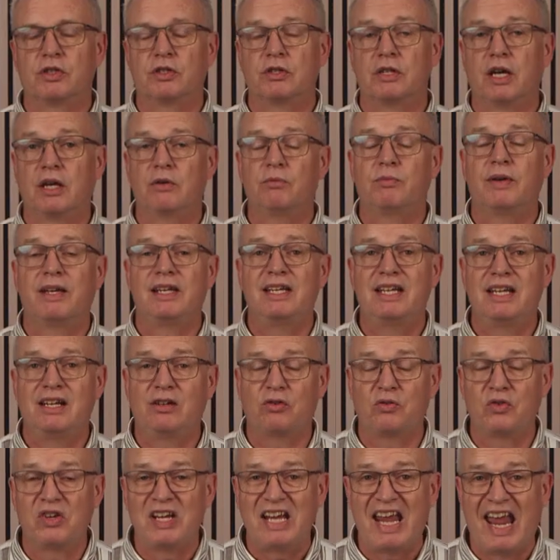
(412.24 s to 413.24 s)
not when he
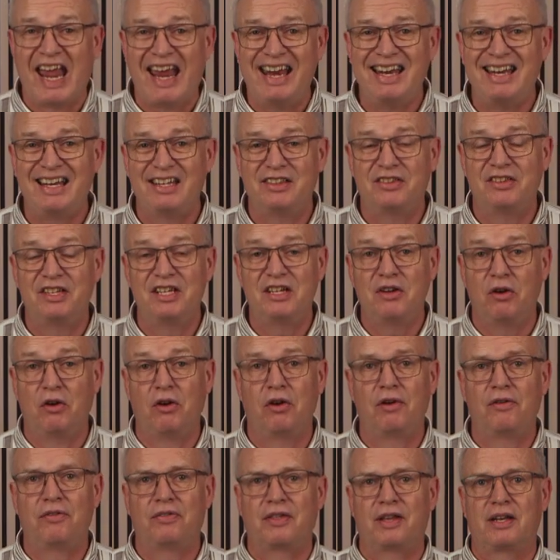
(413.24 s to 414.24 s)
created the
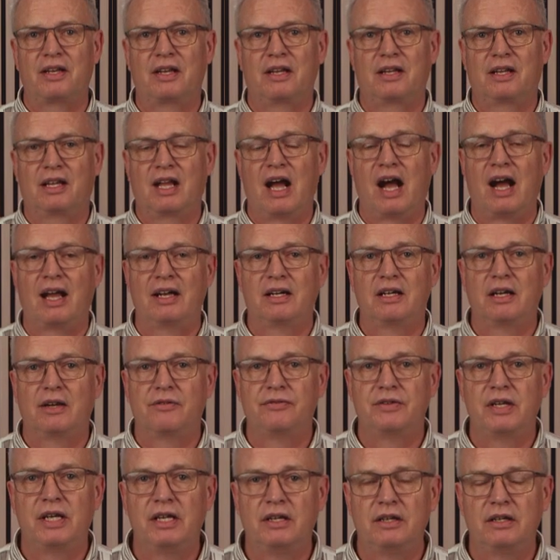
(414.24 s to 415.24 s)
earth and Garden of
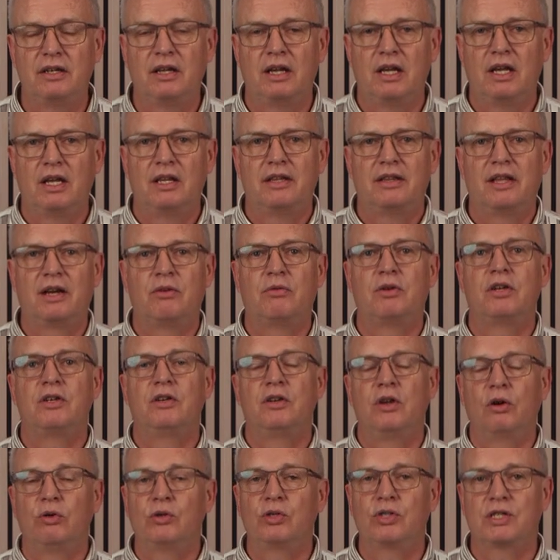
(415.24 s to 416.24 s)
Eden, there were
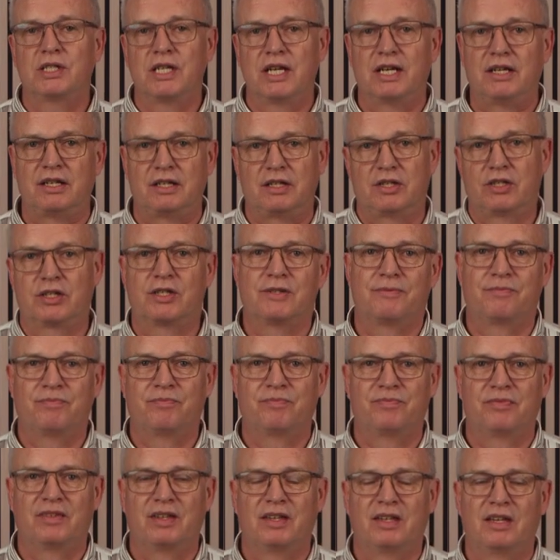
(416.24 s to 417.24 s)
no sickness.
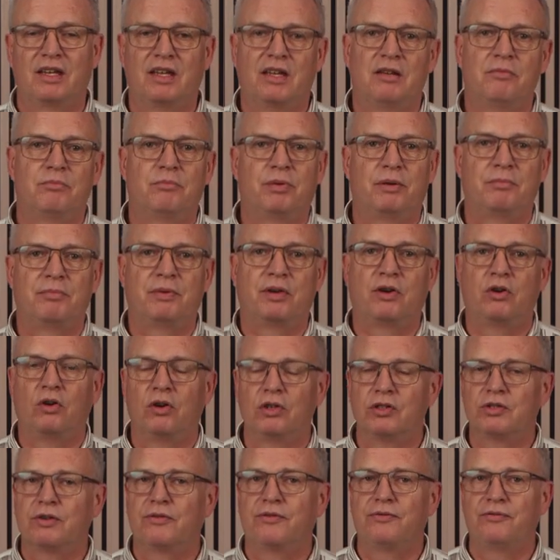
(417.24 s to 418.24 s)
But
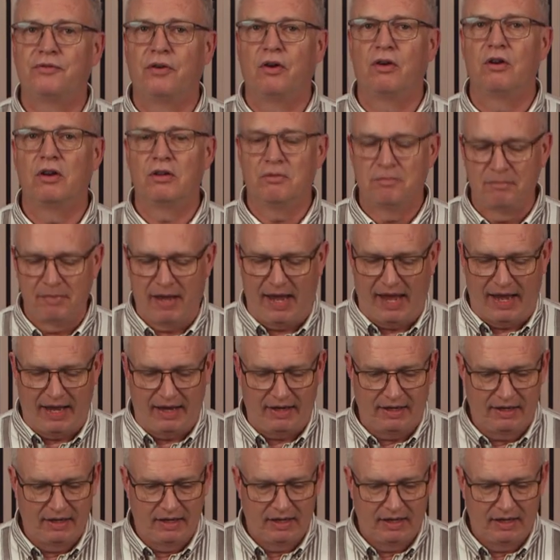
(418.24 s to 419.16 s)
because of fall of man,